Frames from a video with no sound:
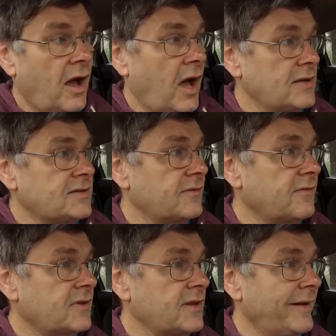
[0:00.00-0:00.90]
as of
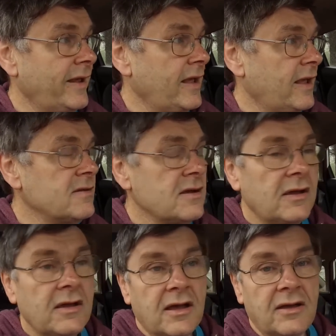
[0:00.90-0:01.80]
today
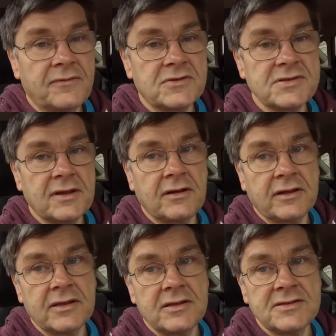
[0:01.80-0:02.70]
for
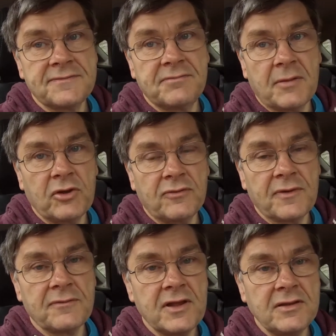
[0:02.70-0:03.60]
Stirling is about
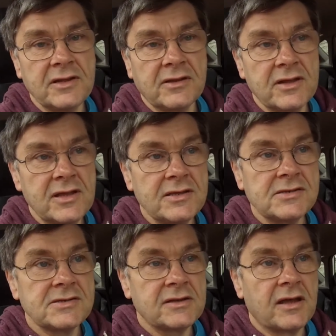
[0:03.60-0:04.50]
15
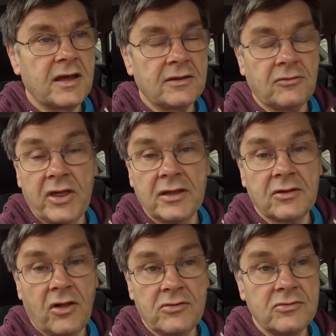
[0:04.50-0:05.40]
degrees light
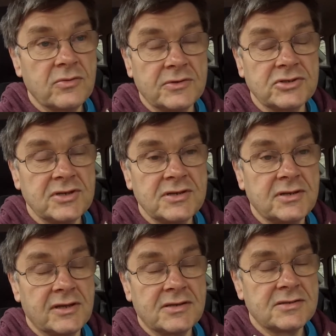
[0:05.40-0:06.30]
cloud, which
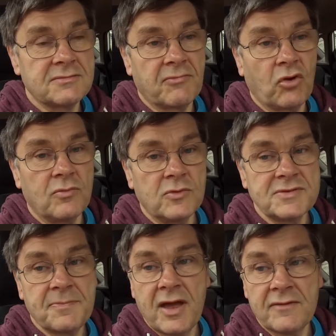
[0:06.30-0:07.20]
is
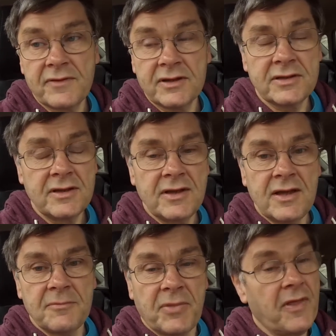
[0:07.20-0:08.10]
almost perfect.
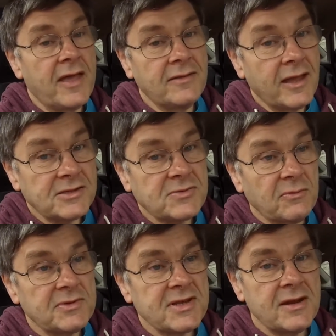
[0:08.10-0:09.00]
But then that's what
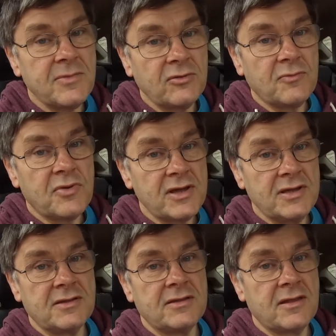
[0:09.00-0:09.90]
we said about
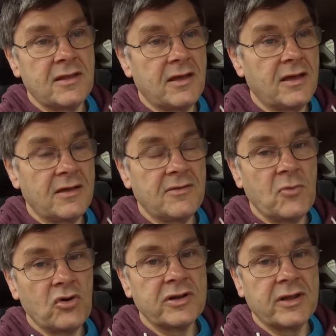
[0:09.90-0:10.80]
Brighton
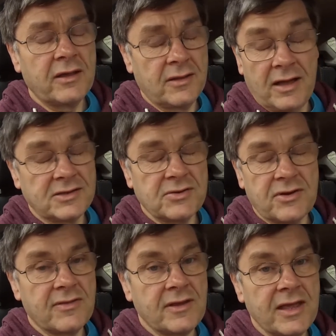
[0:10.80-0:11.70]

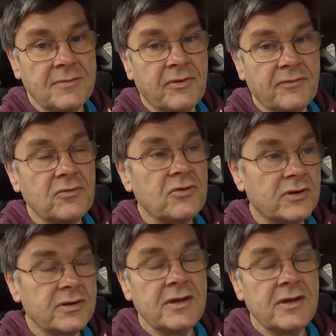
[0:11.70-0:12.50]
the night before